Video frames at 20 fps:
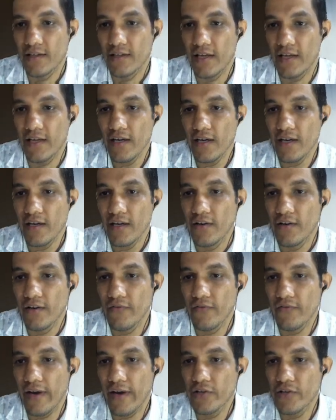The
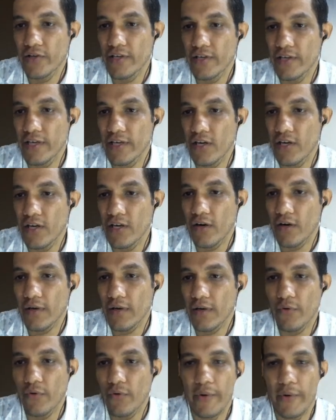velocity of the
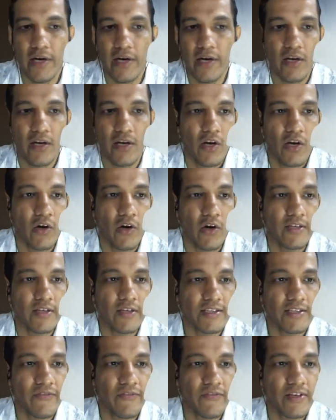fluid on the
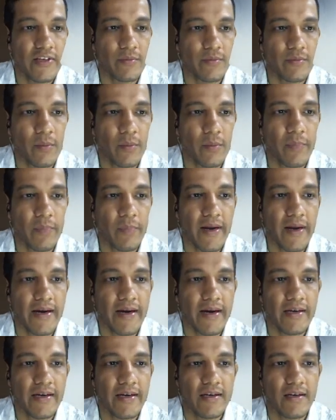surface of the
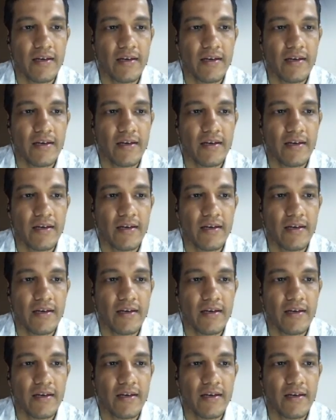plate,